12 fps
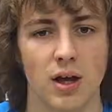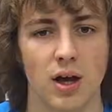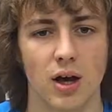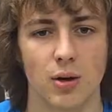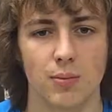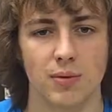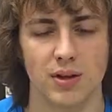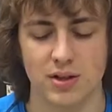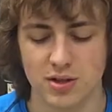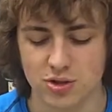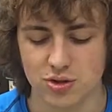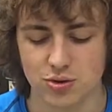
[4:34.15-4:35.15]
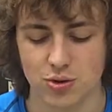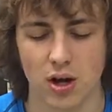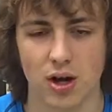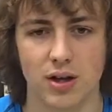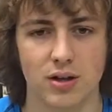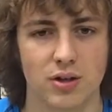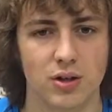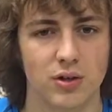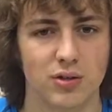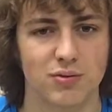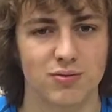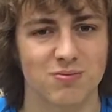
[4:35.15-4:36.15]
And the straw
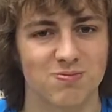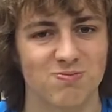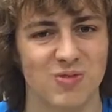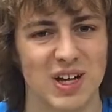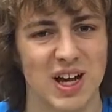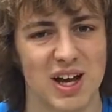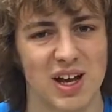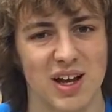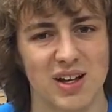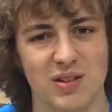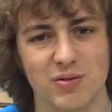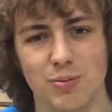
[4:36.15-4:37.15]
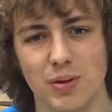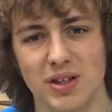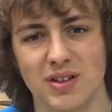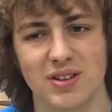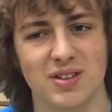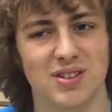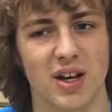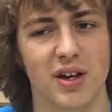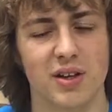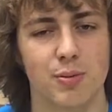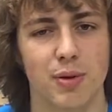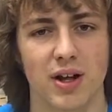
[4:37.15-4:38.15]
could have kind of been
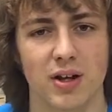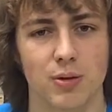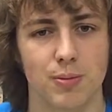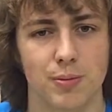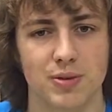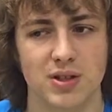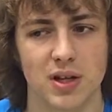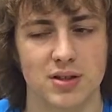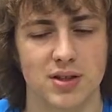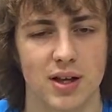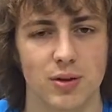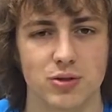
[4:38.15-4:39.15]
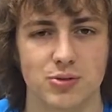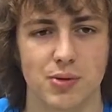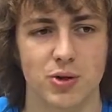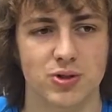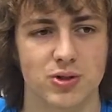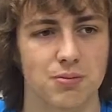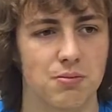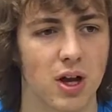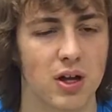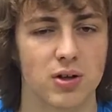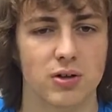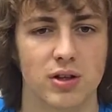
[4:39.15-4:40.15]
designed better, but besides that, it was mostly
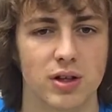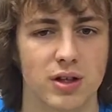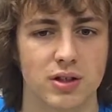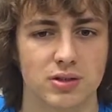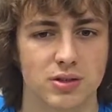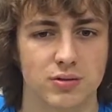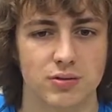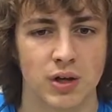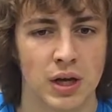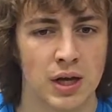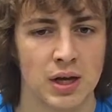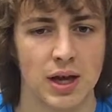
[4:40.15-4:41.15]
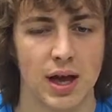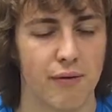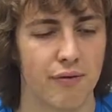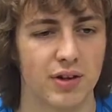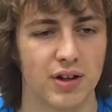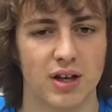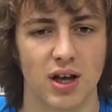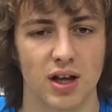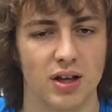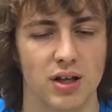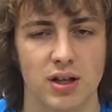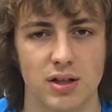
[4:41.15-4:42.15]
minor things of having to
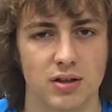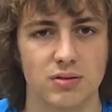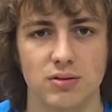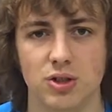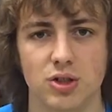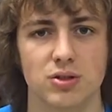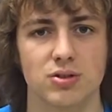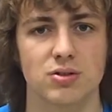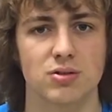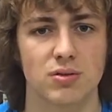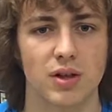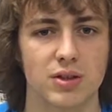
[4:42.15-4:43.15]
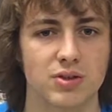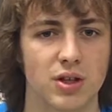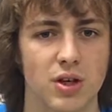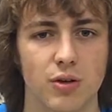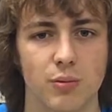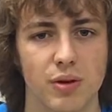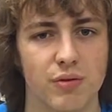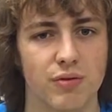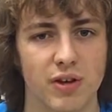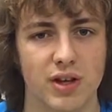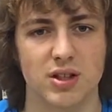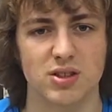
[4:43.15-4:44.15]
cut it and just things that could have been
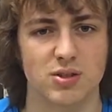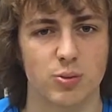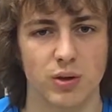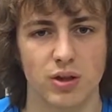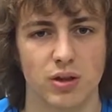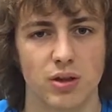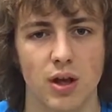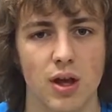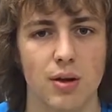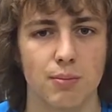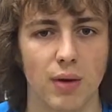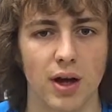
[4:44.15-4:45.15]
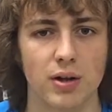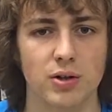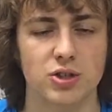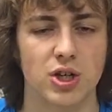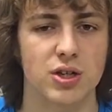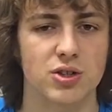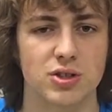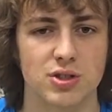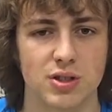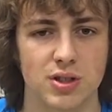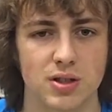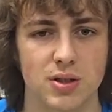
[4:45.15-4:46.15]
fixed with minor
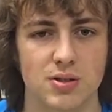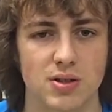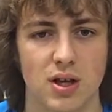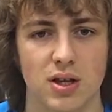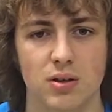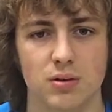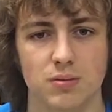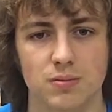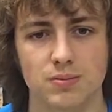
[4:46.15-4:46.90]
changes in the design.